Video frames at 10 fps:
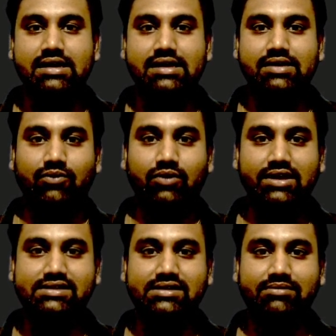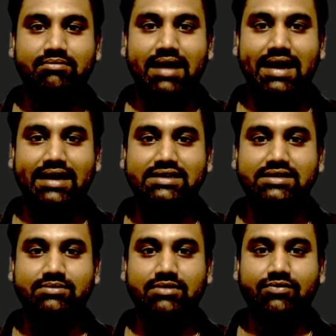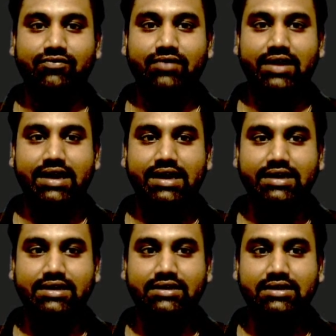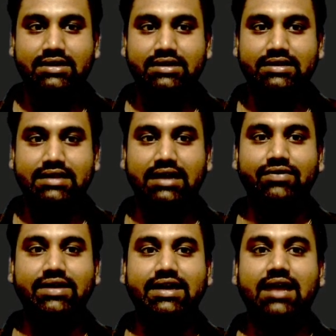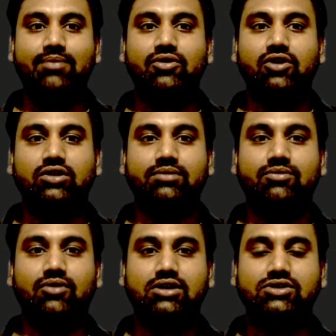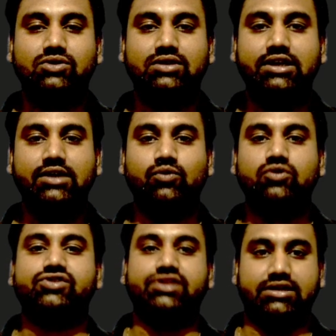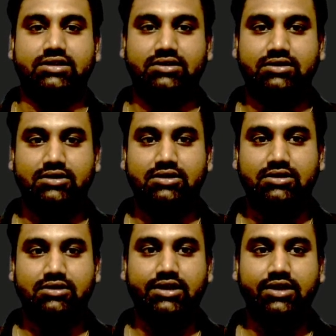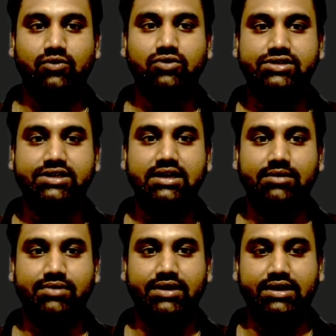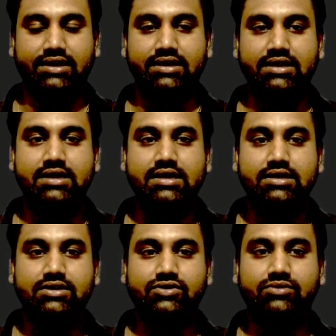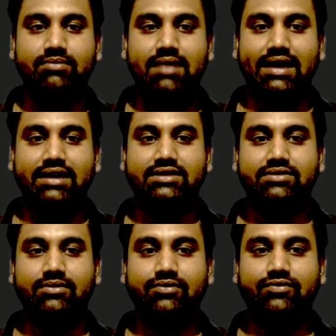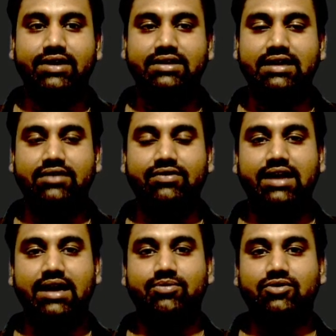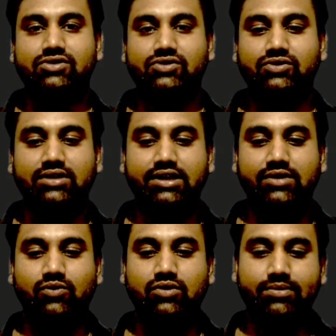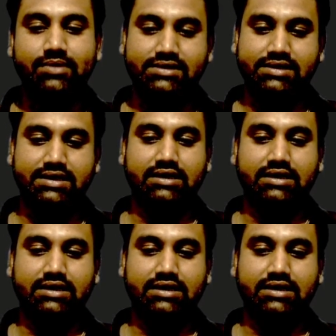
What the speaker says: what is the maximum weight that we can put on the block so that it won't sink. It won't sink completely. So maximum weight that we can put so that it won't be sink.